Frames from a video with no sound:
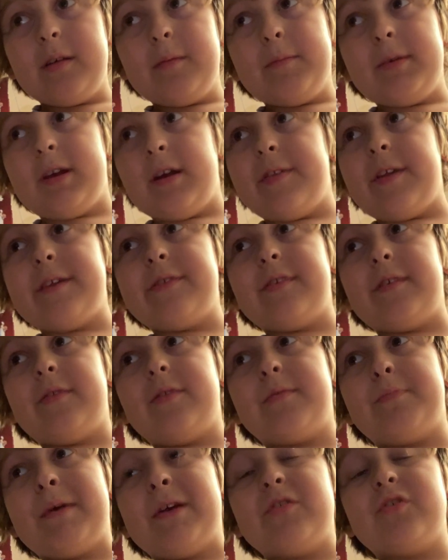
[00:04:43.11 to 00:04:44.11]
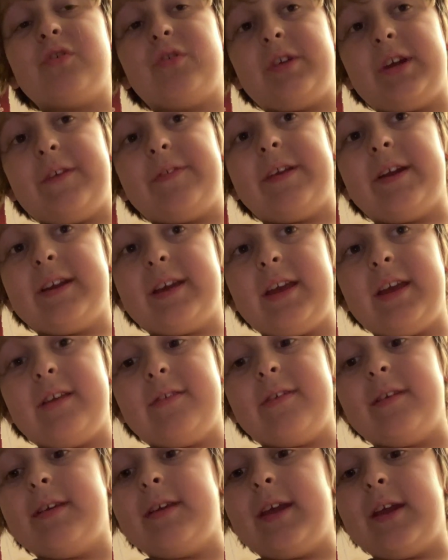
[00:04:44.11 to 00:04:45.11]
Because that's a special gift that
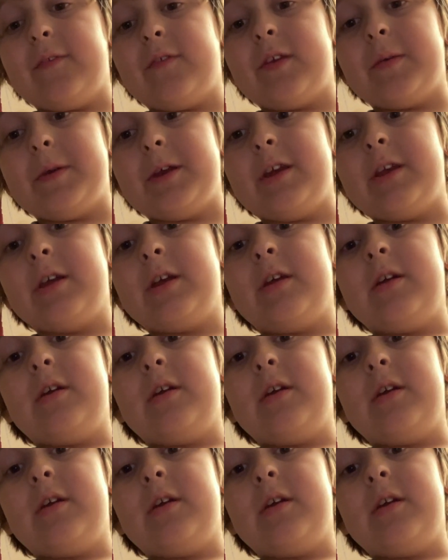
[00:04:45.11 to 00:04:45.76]
Kason gave to me.